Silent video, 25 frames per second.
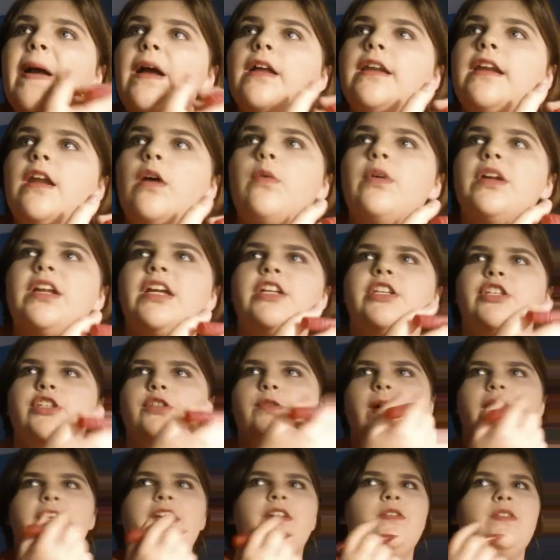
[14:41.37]
Now what I do,
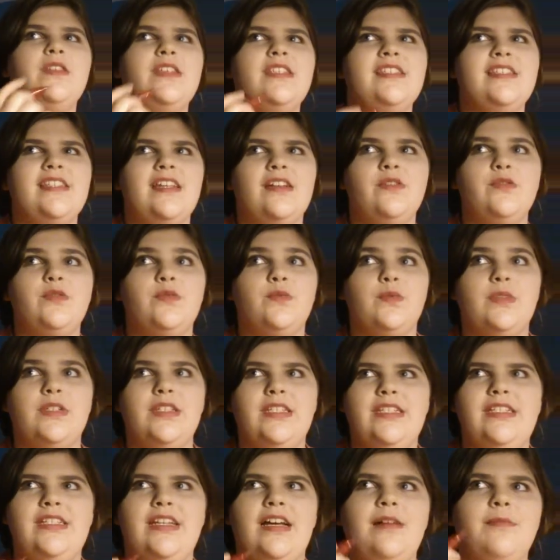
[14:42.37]
I know this sounds
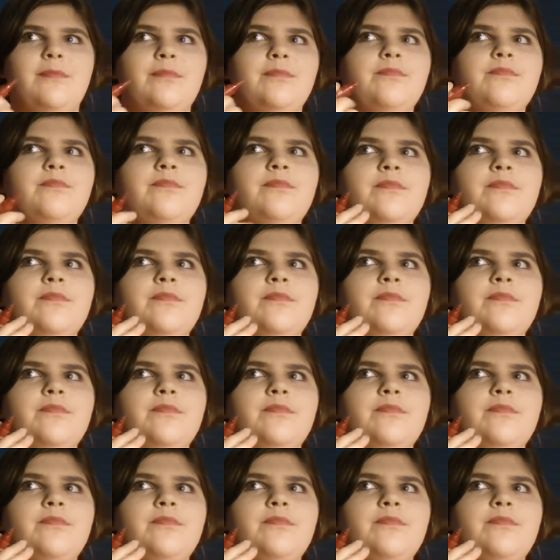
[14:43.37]
really dumb,